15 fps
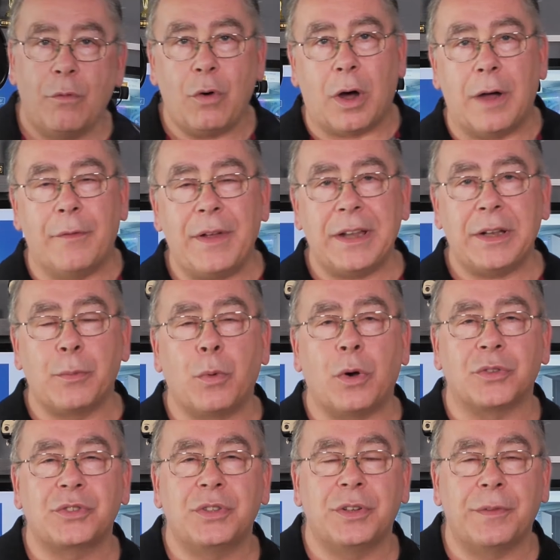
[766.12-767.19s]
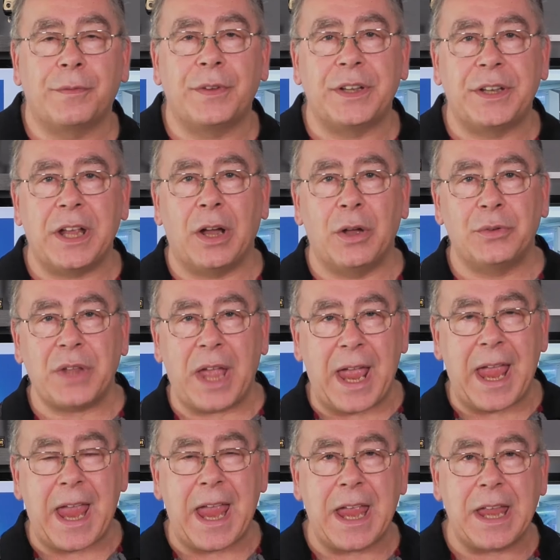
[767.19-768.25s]
Right, I've had a watch of the videos,
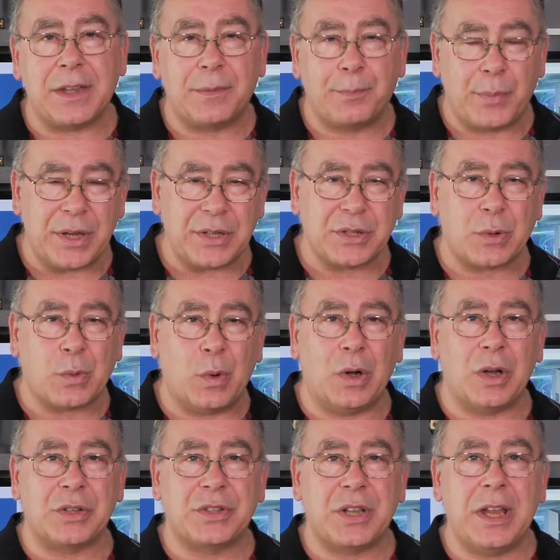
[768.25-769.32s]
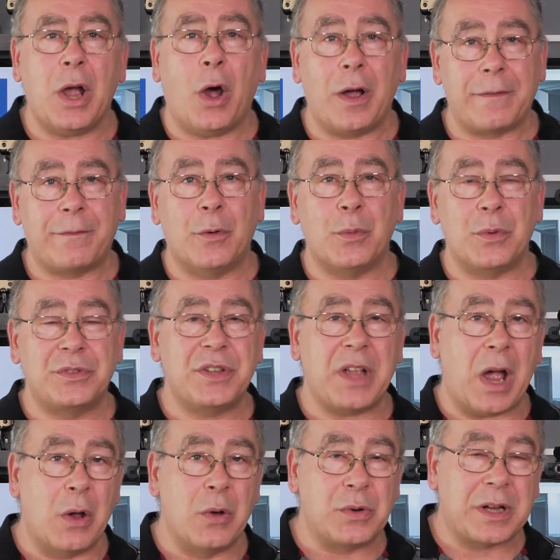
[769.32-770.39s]
and picture quality I thought was
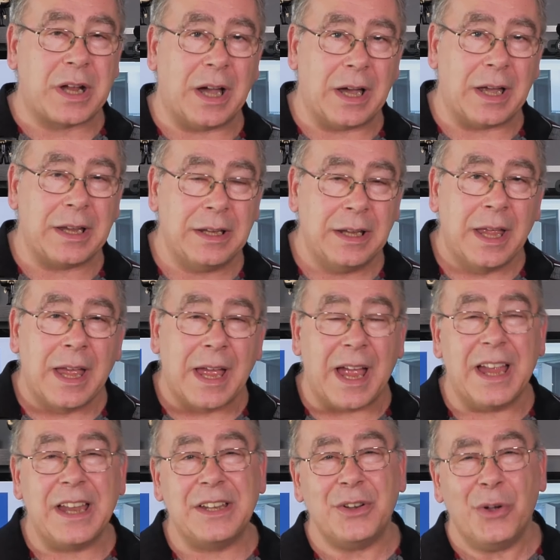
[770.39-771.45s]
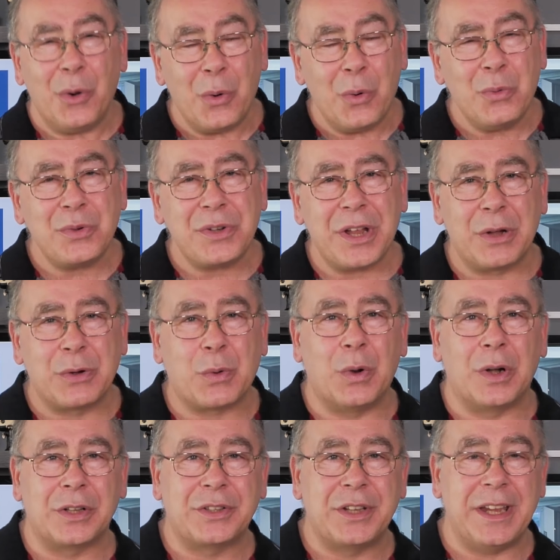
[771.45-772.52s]
okay, and audio
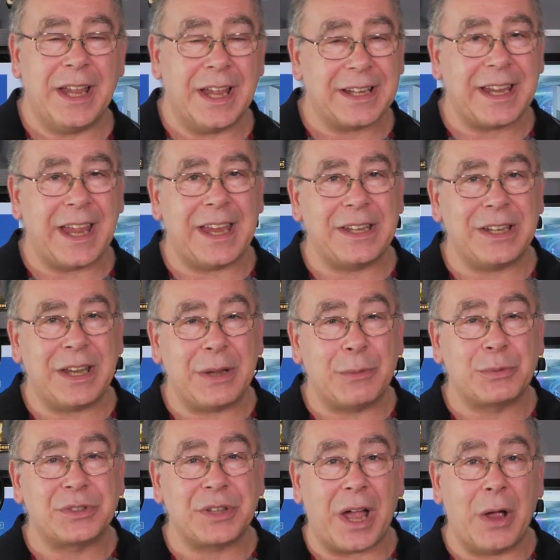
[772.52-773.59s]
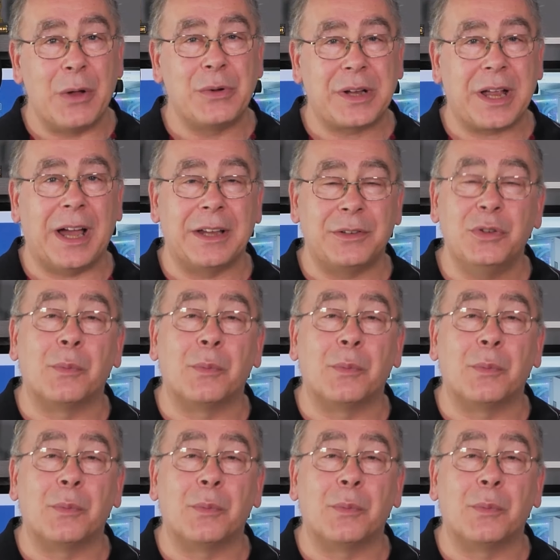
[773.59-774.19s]
quality, again, it was okay.